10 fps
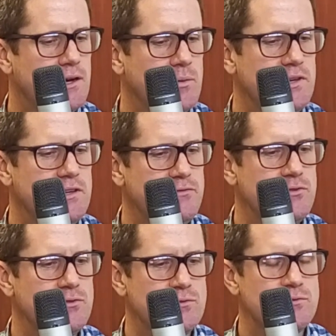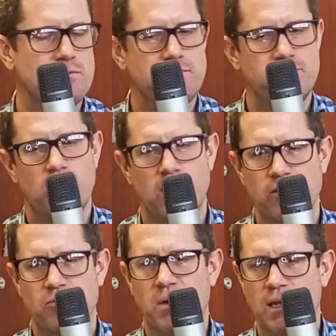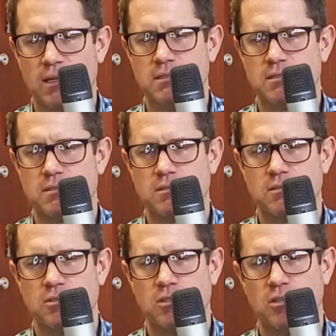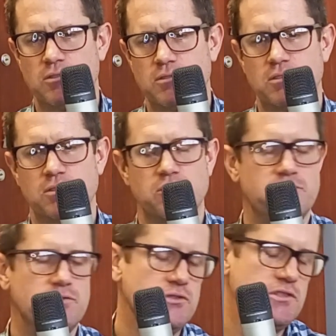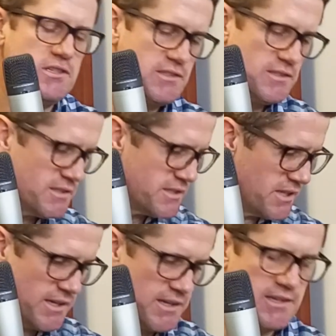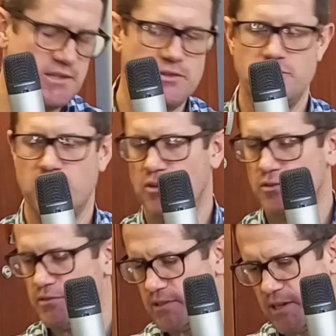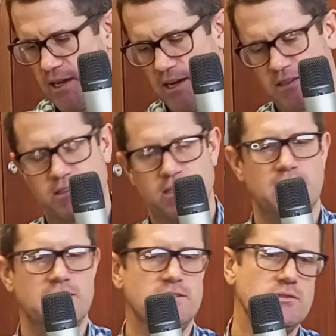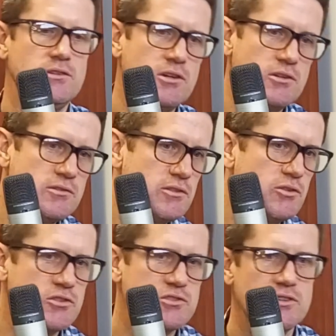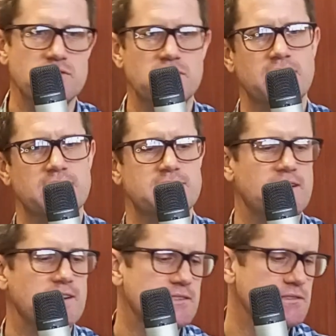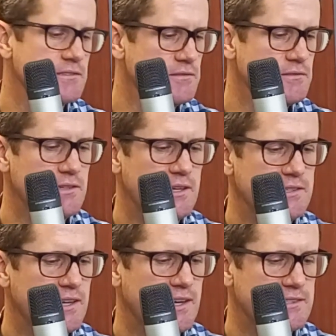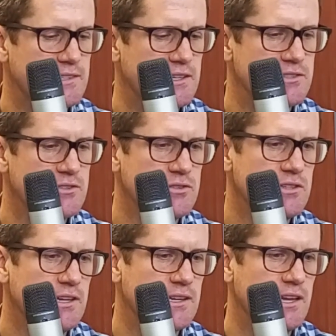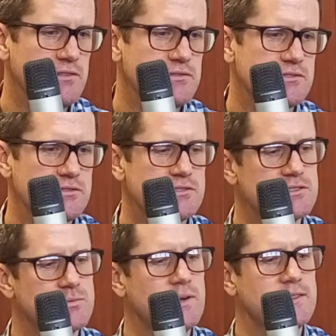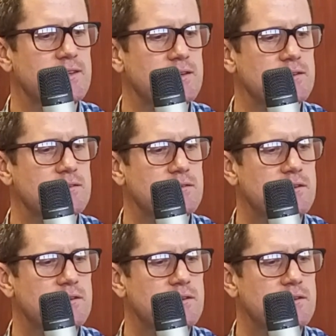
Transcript: I mean, if you're out of balance, if you're just studying, you don't get outside, and you're not socially interacting. It's not like life is not just one thing,